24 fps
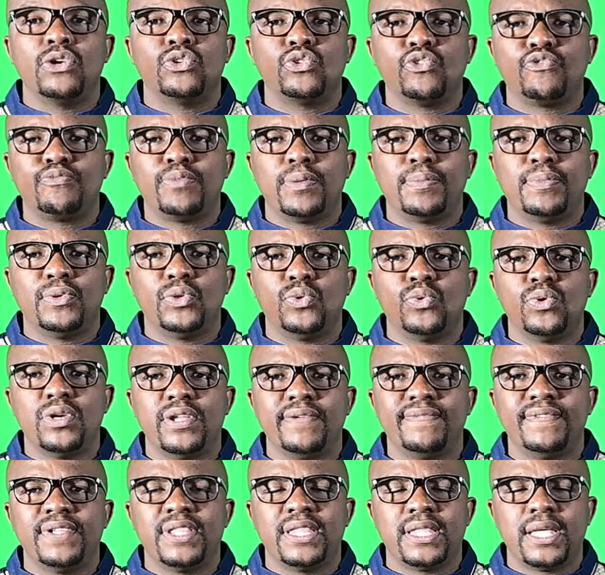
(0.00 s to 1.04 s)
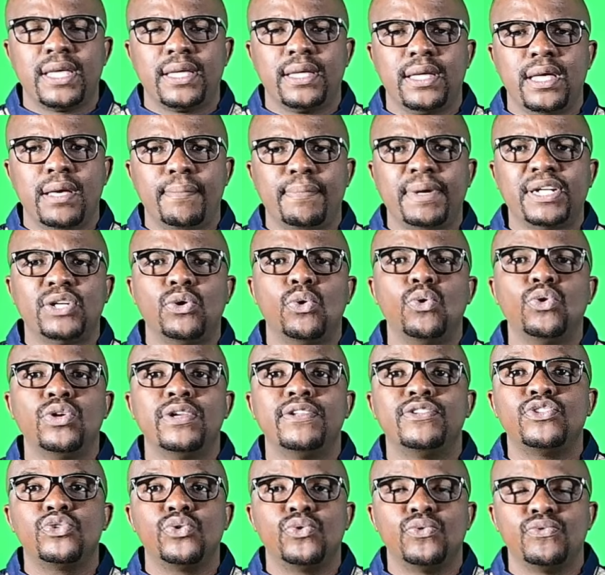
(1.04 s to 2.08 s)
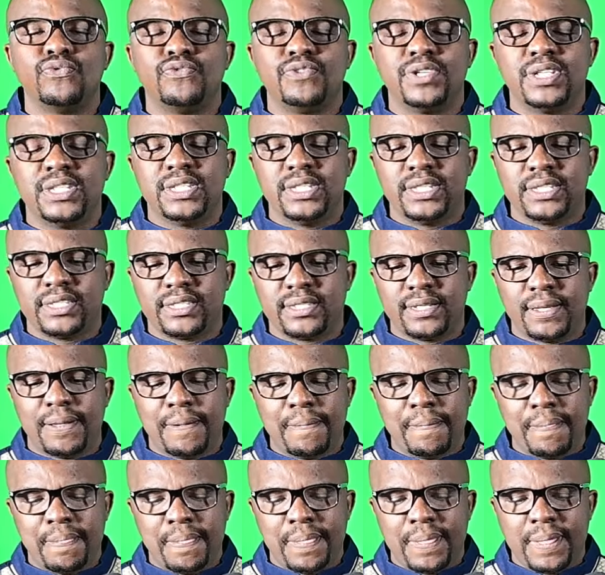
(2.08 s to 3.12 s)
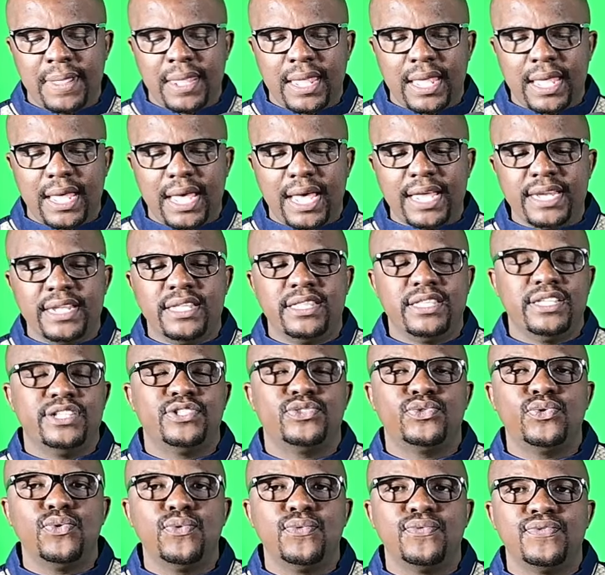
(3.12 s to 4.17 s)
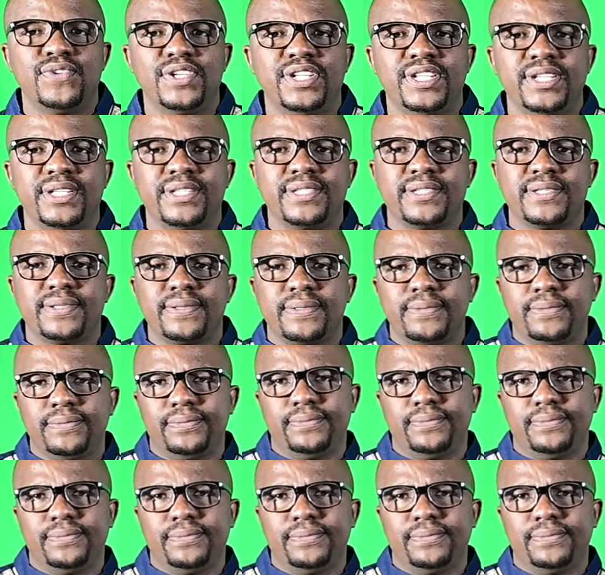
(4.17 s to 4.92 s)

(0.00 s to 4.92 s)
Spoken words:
lot of people who live in there, but only two VDs. And in these two VDs,